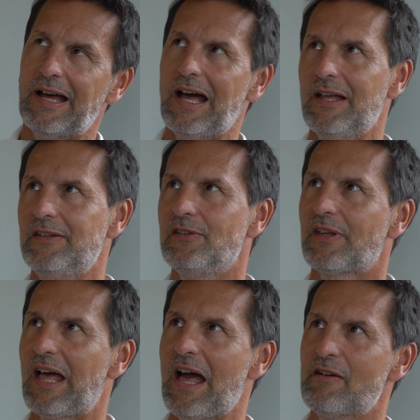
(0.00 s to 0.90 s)
and
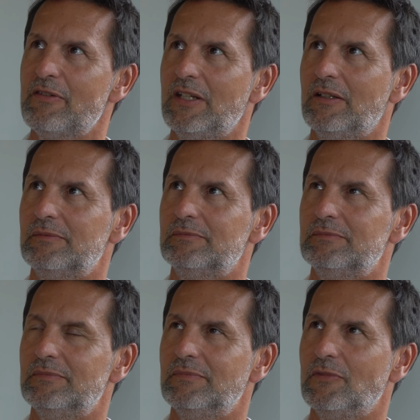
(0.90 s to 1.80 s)
having
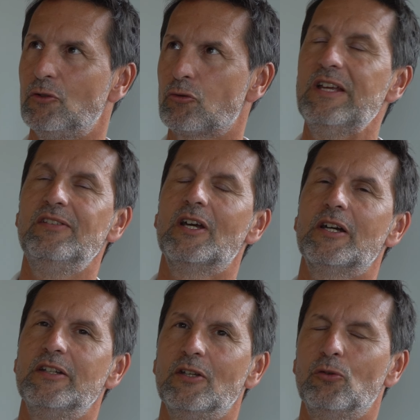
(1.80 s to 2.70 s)
crazy
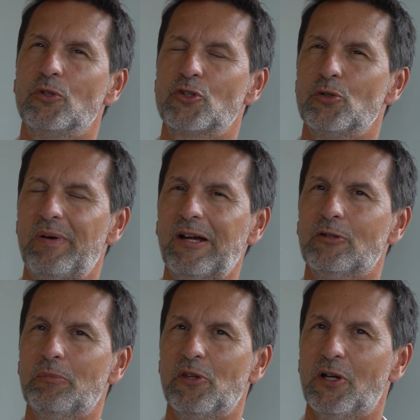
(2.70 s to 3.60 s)
ideas which could
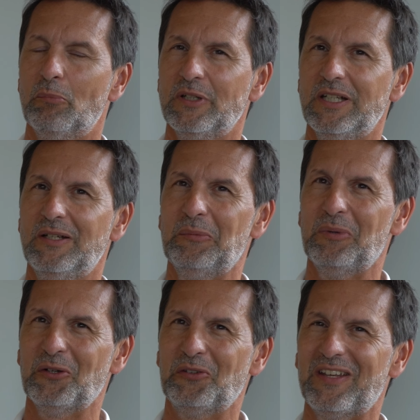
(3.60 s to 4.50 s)
bankrupt the company,
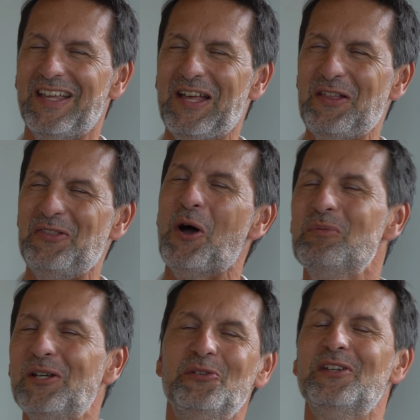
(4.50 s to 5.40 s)
because
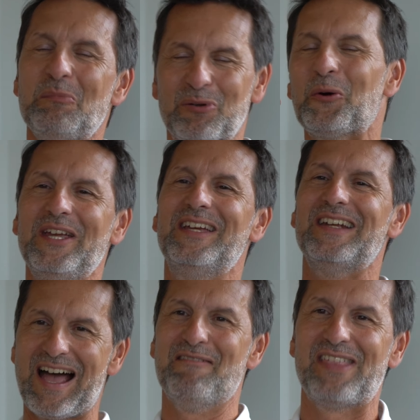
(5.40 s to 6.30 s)
nobody who's an employee can
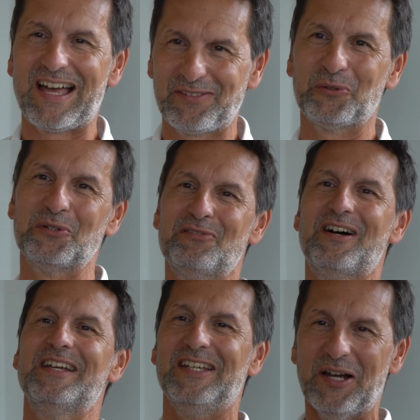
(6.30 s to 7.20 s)
have that sort of
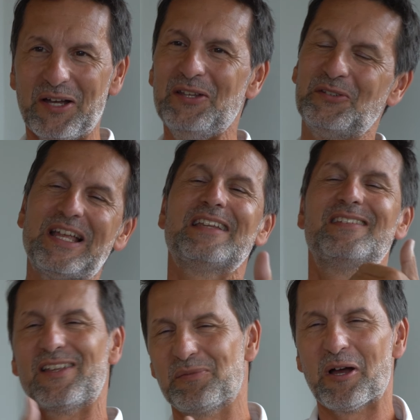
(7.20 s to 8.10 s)
idea. So
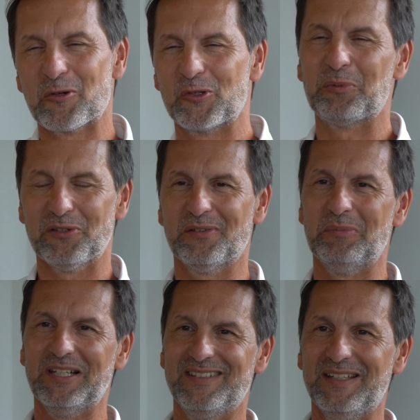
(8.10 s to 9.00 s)
that's my
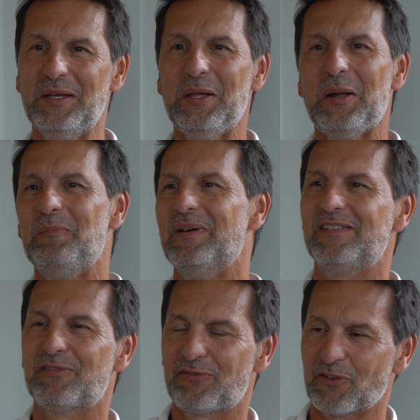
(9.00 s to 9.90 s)
responsibility.
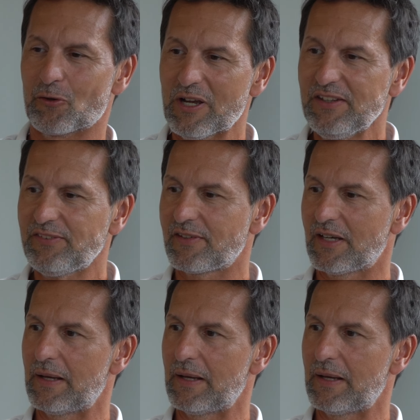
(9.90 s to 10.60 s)
But for the rest,